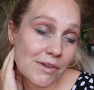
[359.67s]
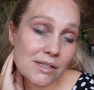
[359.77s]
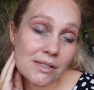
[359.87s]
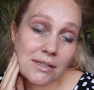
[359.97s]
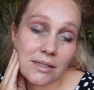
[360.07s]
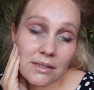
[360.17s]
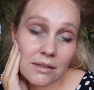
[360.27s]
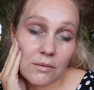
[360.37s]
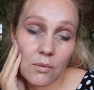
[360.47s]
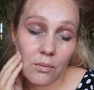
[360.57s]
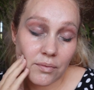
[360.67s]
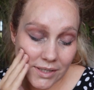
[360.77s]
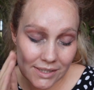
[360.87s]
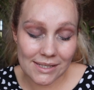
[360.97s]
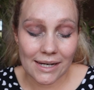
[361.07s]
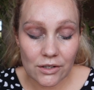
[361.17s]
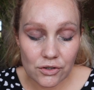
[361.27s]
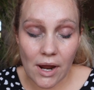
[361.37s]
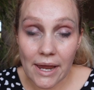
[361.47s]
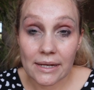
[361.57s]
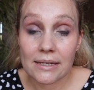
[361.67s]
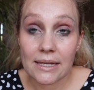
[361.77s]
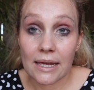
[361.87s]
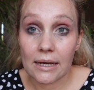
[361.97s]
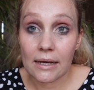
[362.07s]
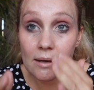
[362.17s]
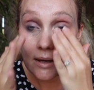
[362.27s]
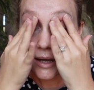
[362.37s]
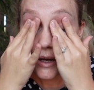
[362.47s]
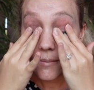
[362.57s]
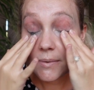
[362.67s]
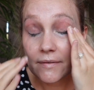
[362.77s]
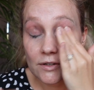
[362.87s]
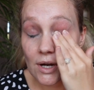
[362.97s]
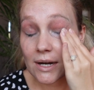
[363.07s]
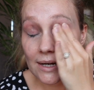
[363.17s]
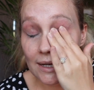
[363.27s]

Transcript: This is like trying it here, but if I tried it in